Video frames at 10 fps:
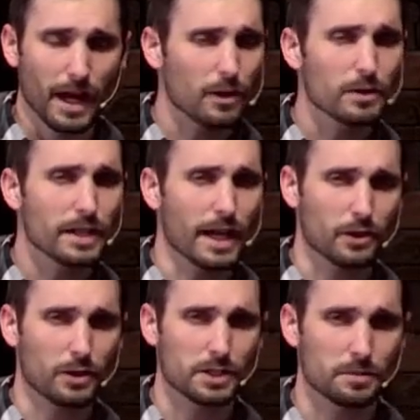not only
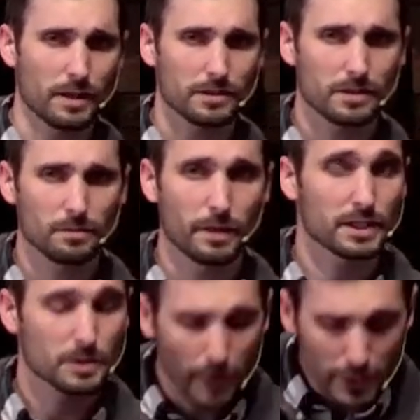at Christmas, but
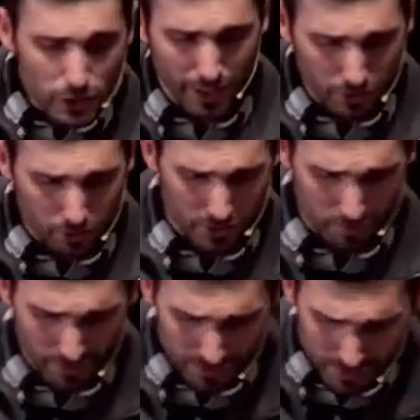especially at
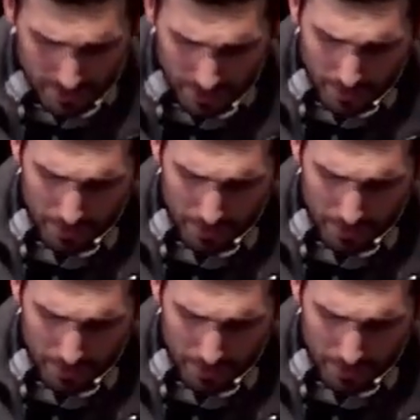Christmas.